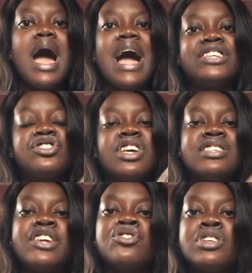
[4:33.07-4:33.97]
I
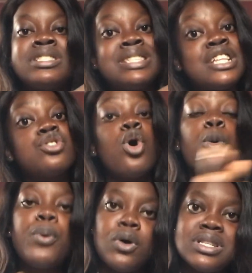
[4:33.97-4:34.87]
suggest that you just delete
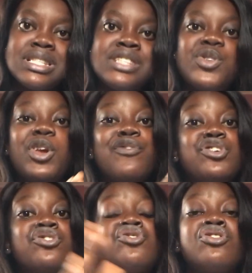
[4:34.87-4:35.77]
all pauses, so your
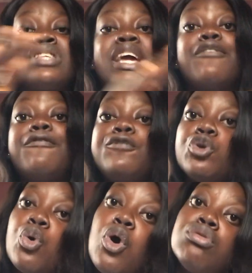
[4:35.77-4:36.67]
videos just like
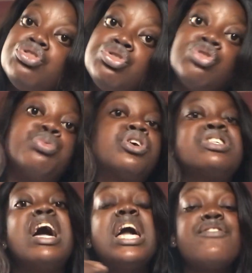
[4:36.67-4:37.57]
flow all through.
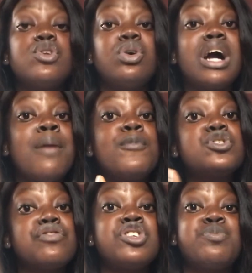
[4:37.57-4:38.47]
Because if you look at
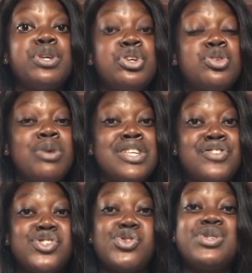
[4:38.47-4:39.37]
most of these big YouTubers
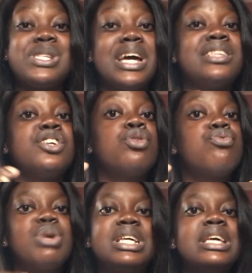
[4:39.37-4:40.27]
video, you see that they
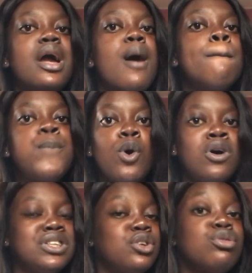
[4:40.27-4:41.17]
don't really
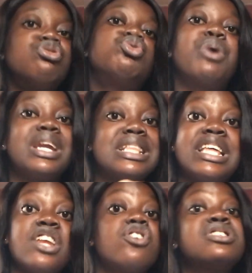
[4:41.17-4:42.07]
pause, they don't do
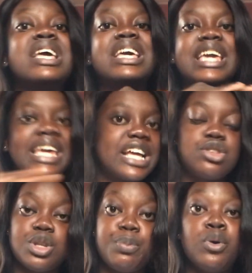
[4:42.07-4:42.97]
anything, they just get
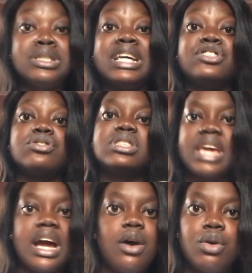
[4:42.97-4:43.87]
to the point and just
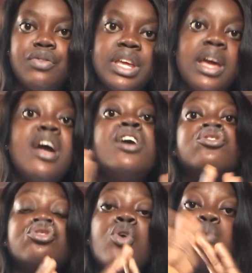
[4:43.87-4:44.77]
get out of there.
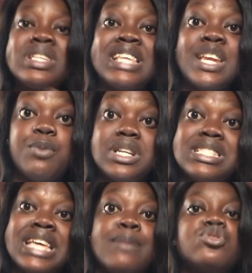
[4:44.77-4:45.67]
Do not waste
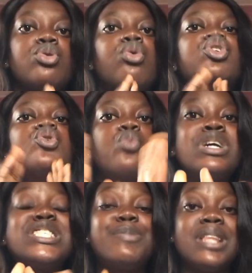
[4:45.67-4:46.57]
anybody's time. So you
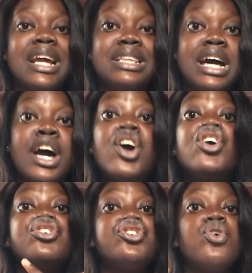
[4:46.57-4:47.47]
want to be like that.
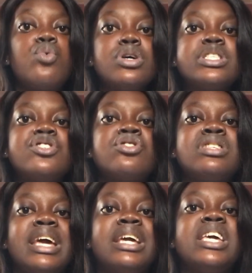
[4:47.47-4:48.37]
You don't want to
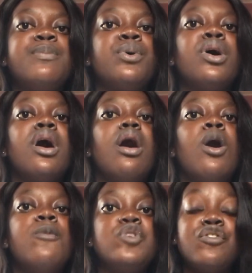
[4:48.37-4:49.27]
just like keep
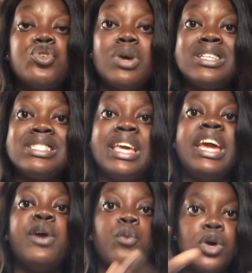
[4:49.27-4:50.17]
your viewers
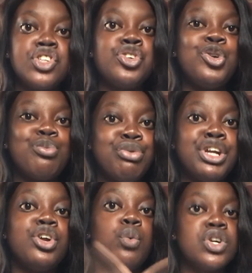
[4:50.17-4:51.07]
there and watching you
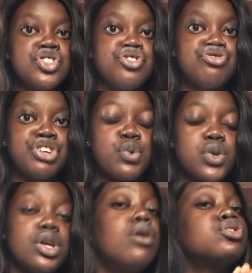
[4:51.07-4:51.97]
breathe or watching you drink
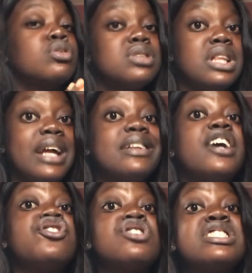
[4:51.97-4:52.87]
water or something like
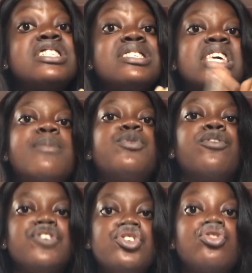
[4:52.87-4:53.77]
that. You just need to keep
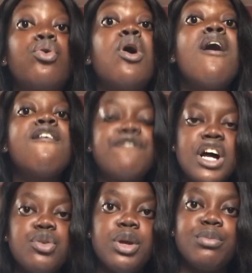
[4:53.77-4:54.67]
your video
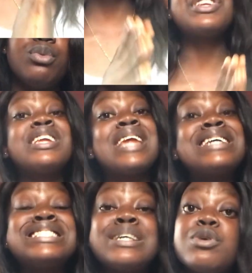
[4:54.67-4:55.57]
valuable. Okay, so the
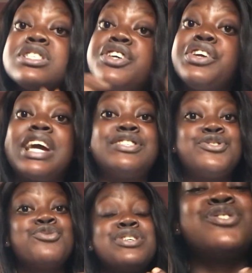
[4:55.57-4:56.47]
next thing I'm going to tell you guys
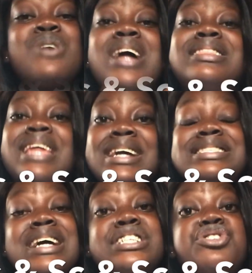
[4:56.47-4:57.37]
to do is to add
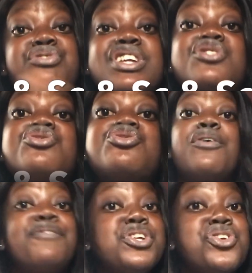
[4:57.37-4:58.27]
text and screen to
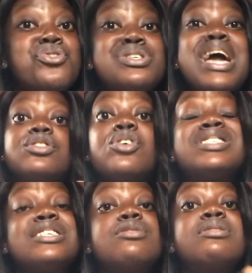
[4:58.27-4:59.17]
videos.
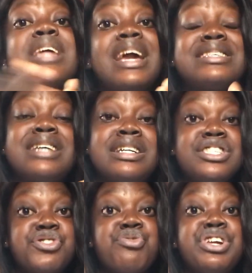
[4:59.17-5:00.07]
Those little text and
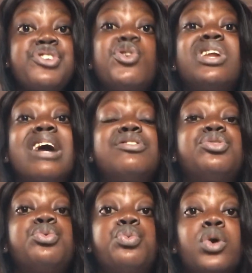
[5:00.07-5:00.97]
screen you'll have
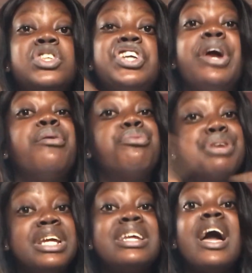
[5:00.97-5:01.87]
to watch and
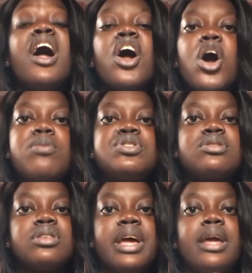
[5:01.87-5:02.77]
read helps
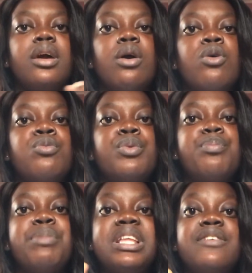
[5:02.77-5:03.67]
to like
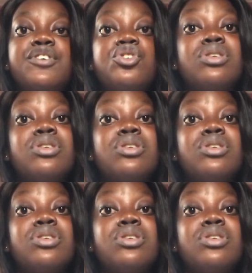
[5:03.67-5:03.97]
make the video